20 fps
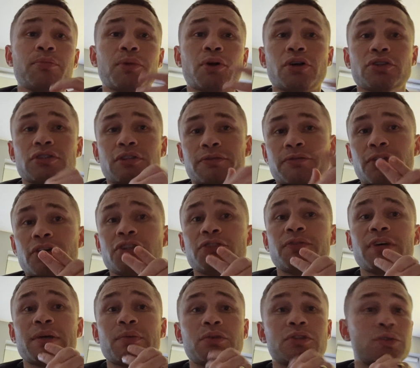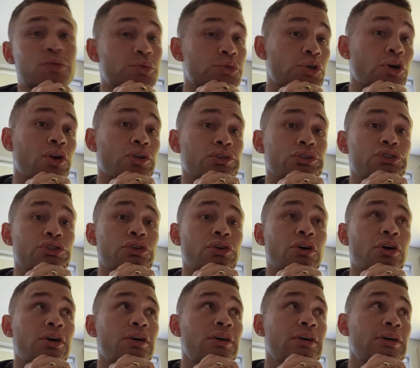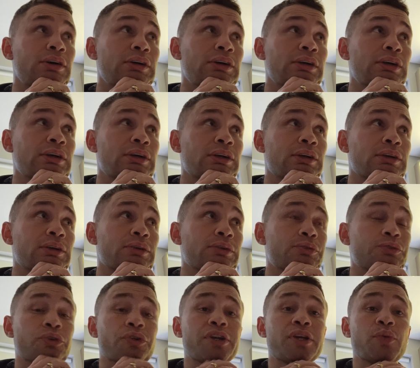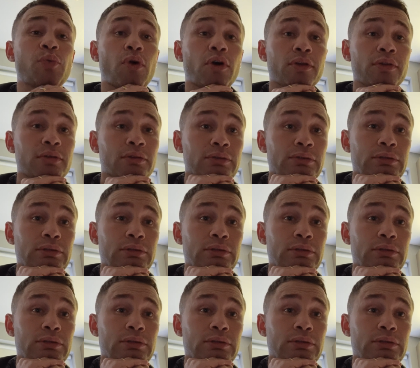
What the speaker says: Because the first fight, which was called a draw, Fury won.